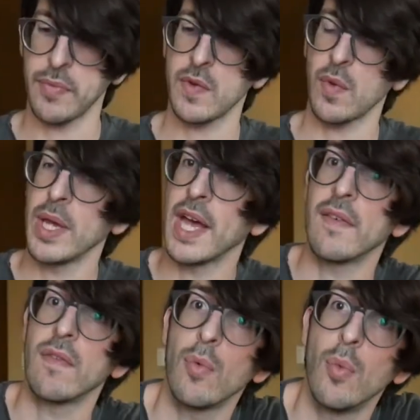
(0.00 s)
so we
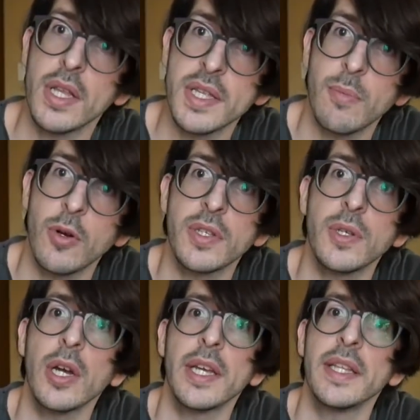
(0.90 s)
have one smart
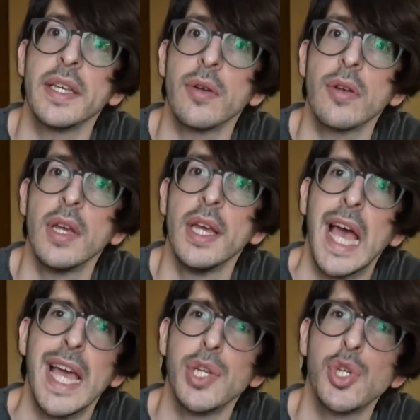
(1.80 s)
socket here.
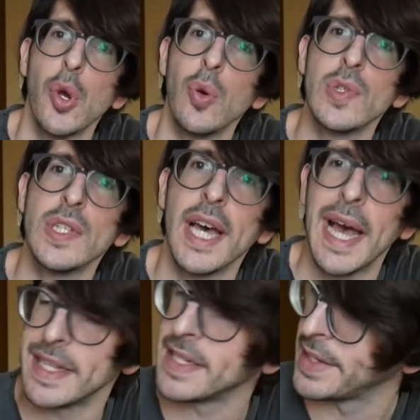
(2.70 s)
It shows
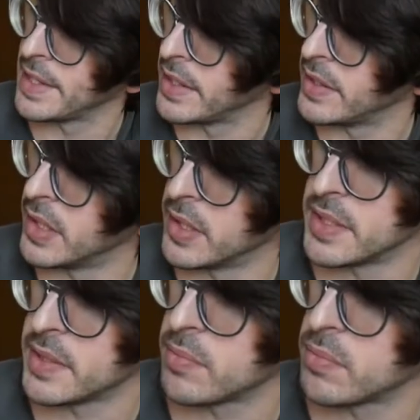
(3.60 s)
that there is